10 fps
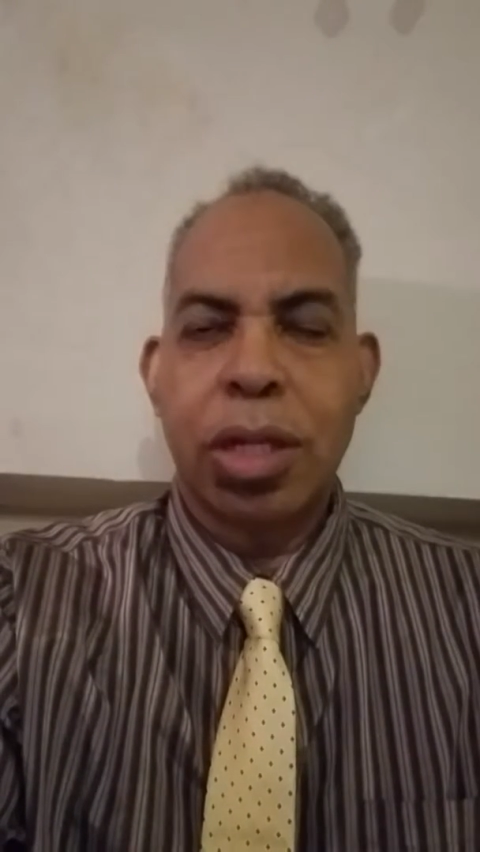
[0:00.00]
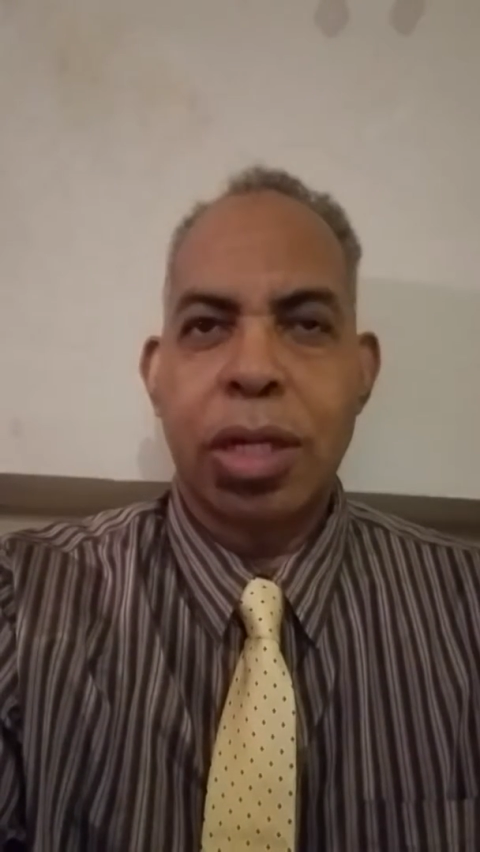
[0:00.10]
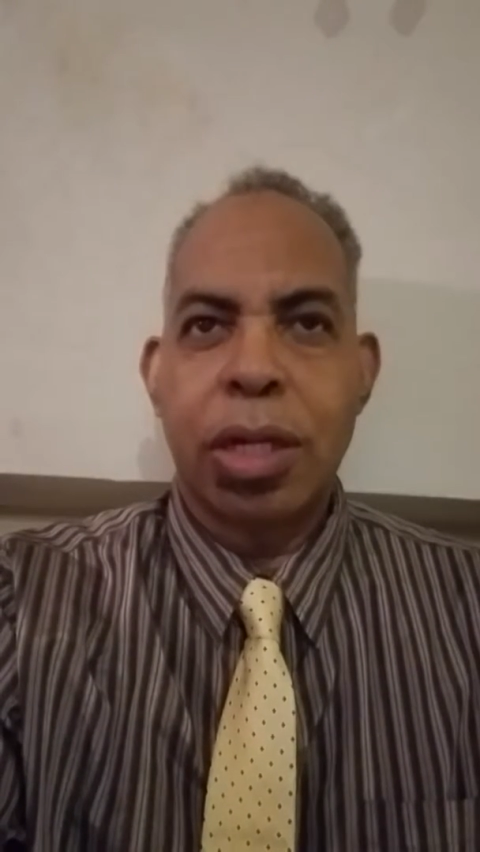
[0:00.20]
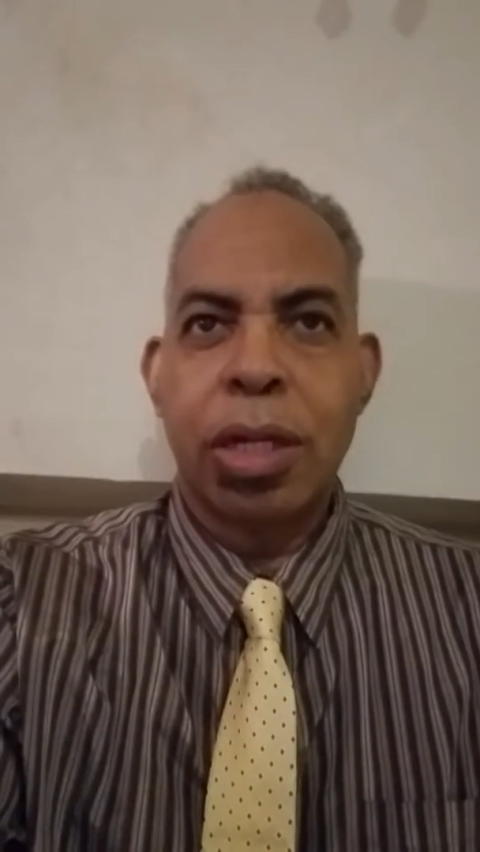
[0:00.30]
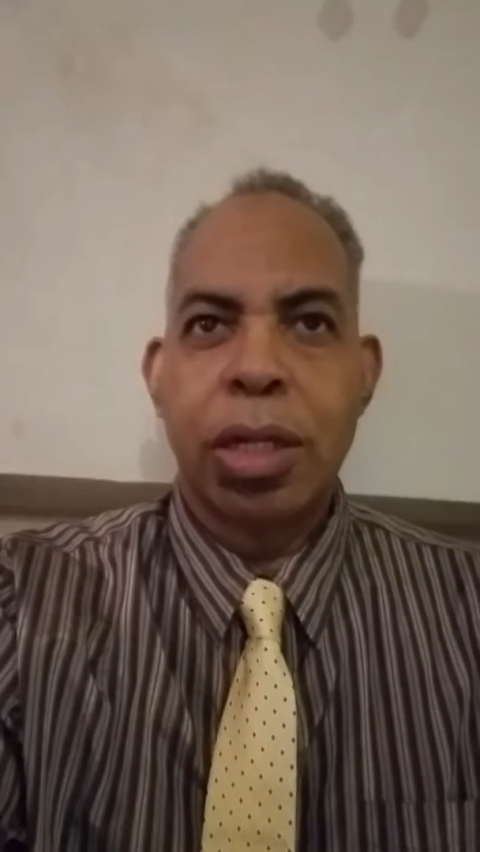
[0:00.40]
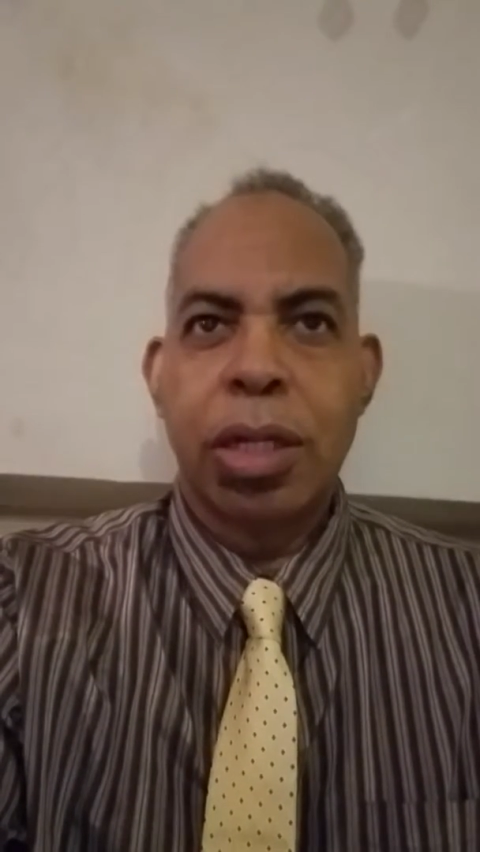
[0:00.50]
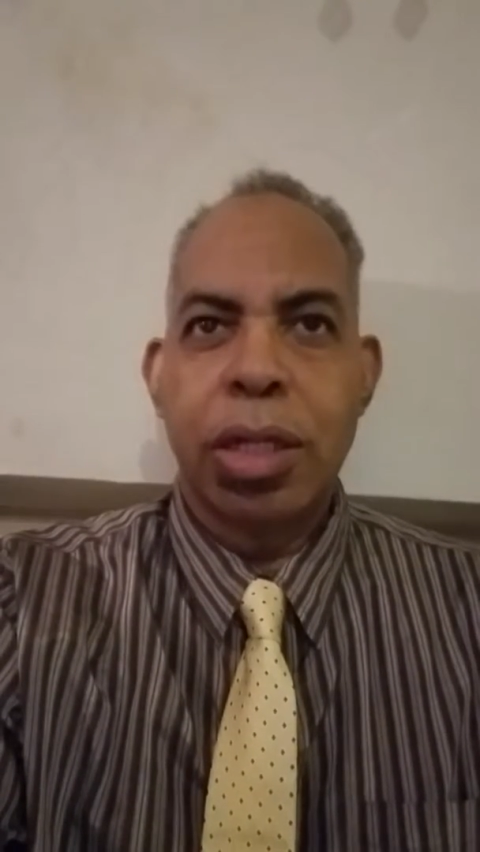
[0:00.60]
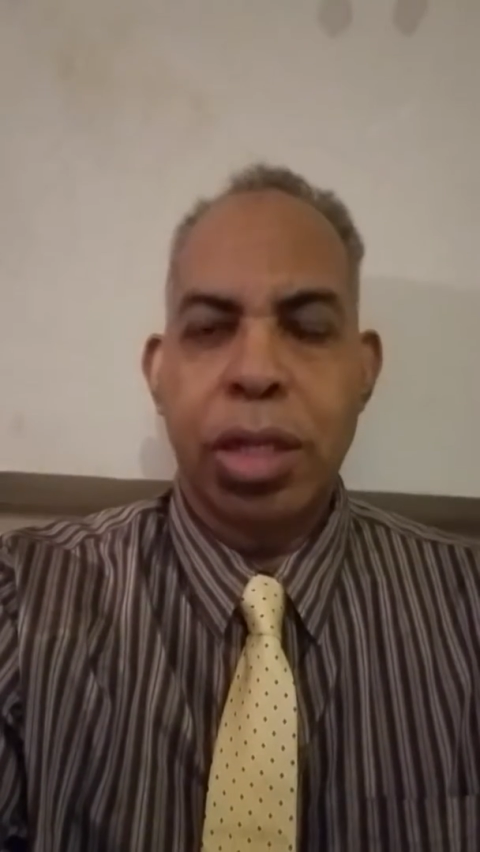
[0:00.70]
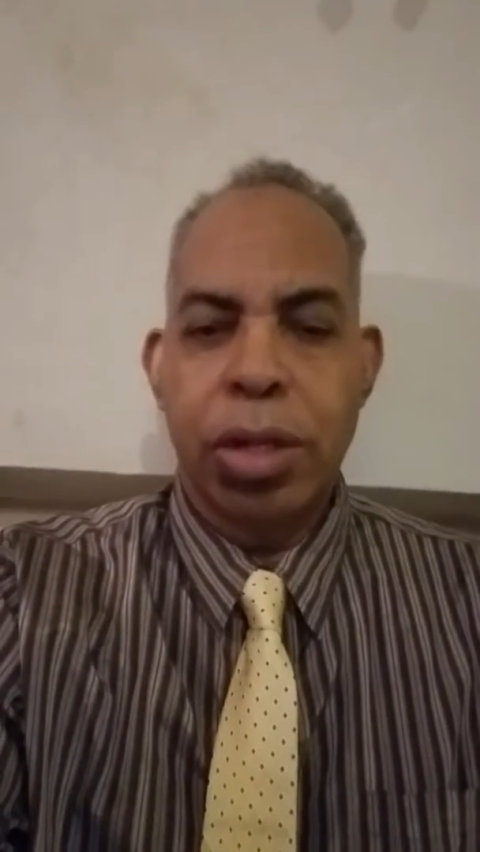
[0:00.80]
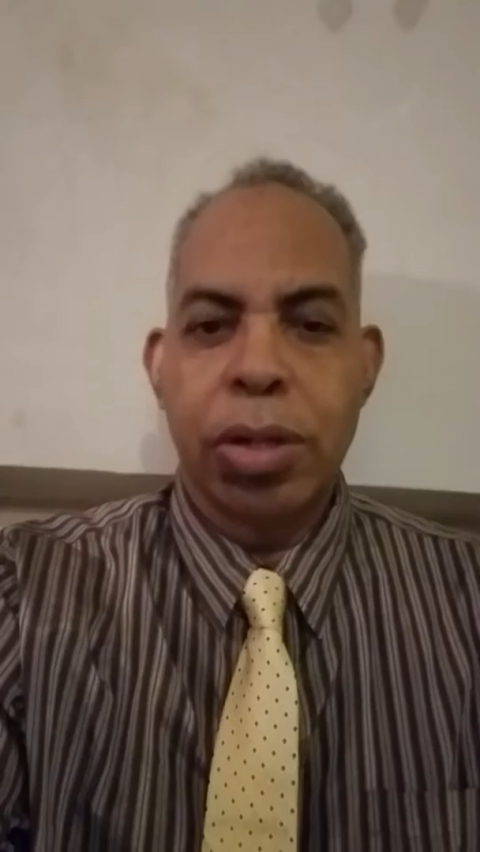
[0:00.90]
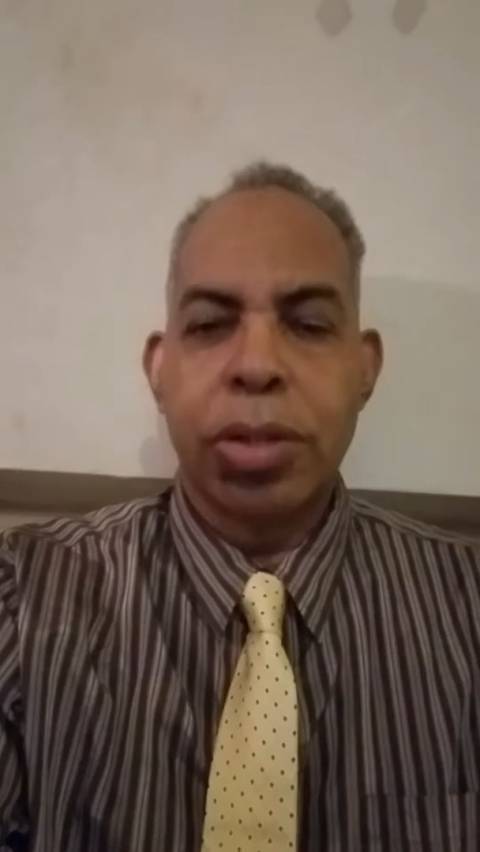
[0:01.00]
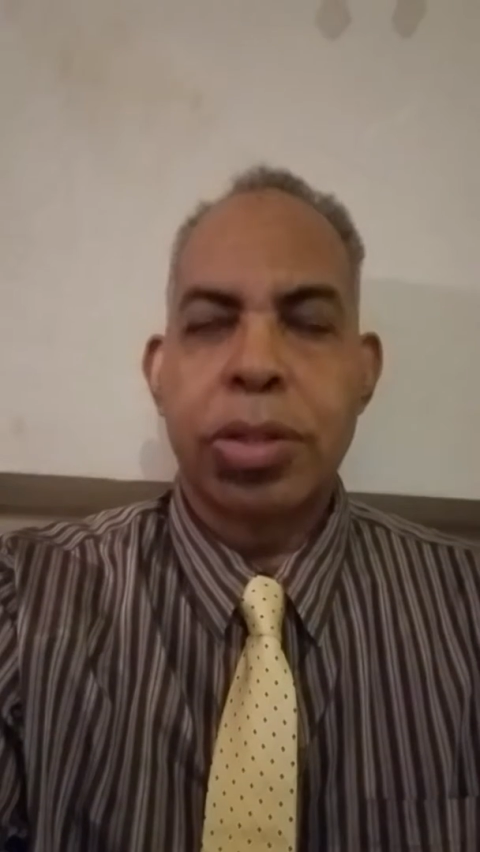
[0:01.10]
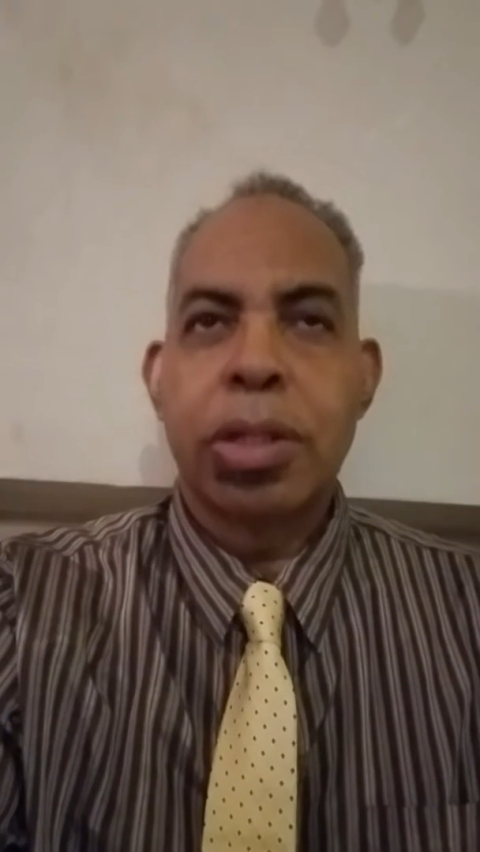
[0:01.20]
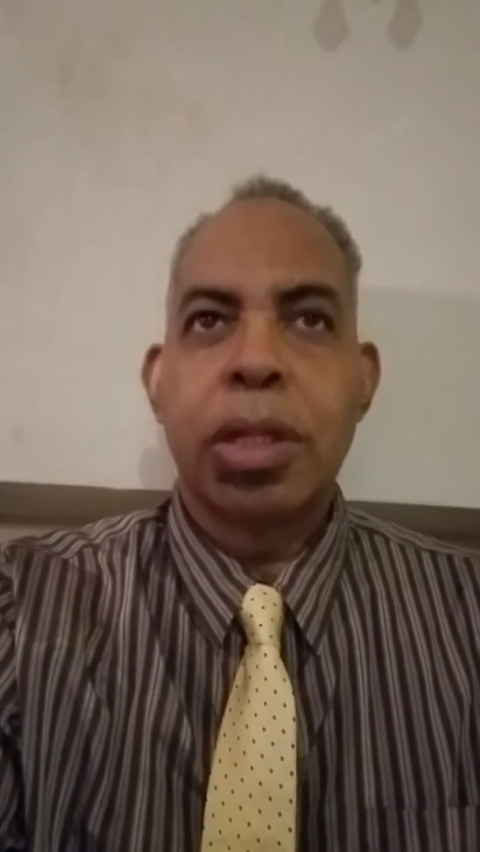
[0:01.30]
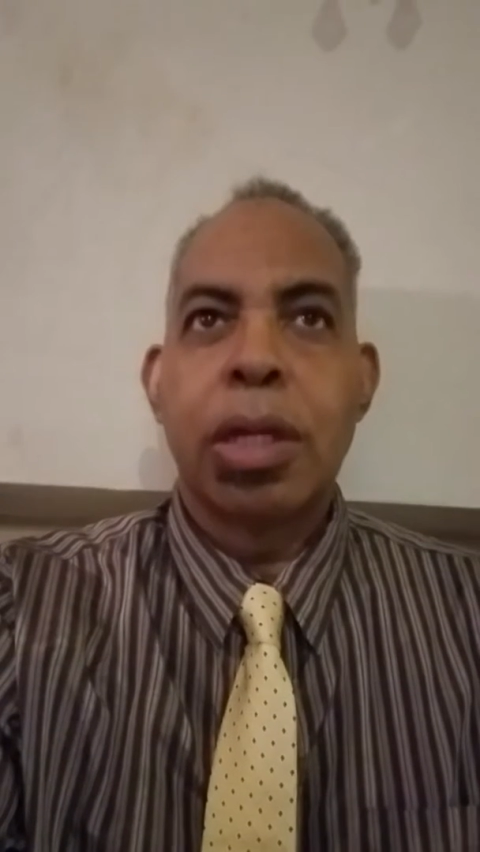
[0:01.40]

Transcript: uh, years,